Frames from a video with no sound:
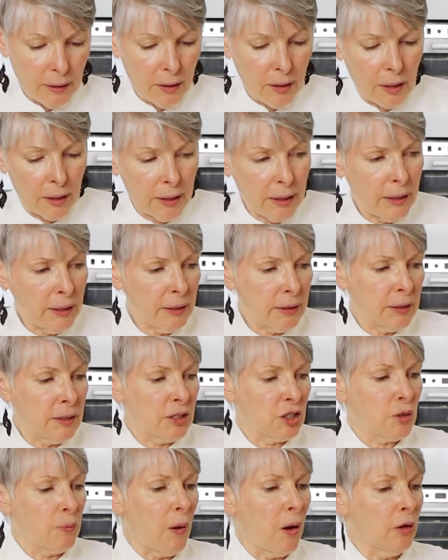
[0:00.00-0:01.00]
Cutting it in
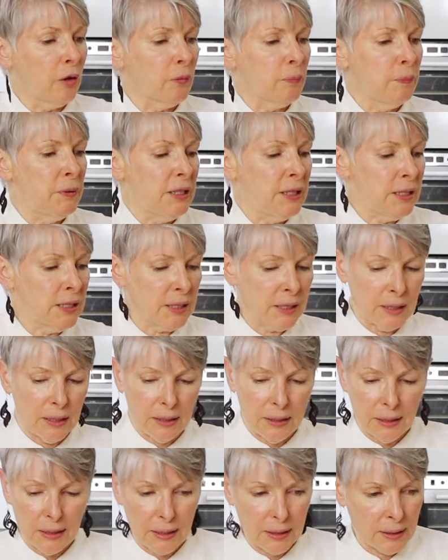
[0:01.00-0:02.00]
smaller
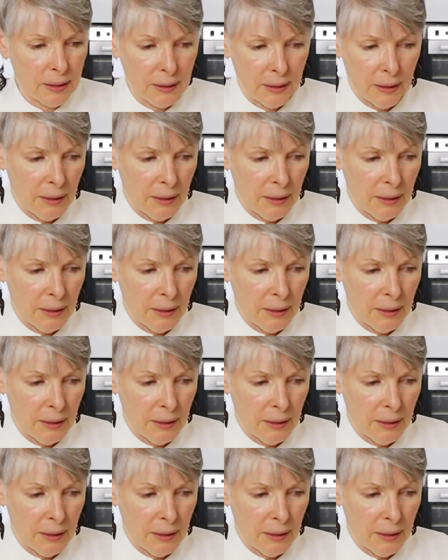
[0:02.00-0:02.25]
pieces,